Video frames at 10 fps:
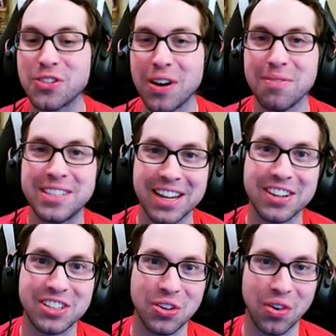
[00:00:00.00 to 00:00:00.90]
what I'm
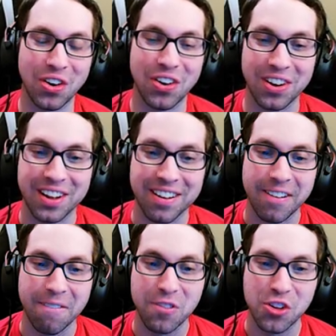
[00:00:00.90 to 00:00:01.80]
telling you all.
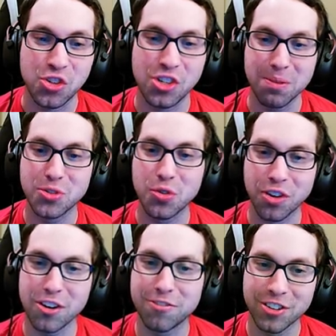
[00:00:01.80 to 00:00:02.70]
Chips are
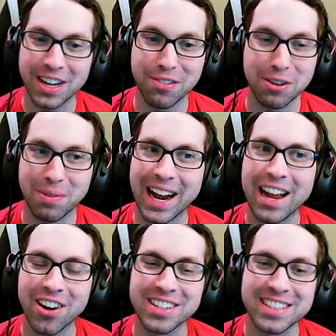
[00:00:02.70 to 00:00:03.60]
very forgiving, but I
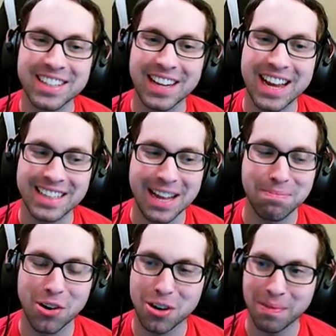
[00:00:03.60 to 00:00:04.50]
honestly like that
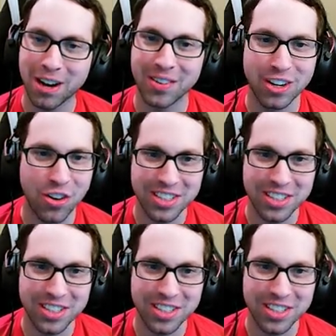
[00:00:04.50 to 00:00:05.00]
part about them. I know I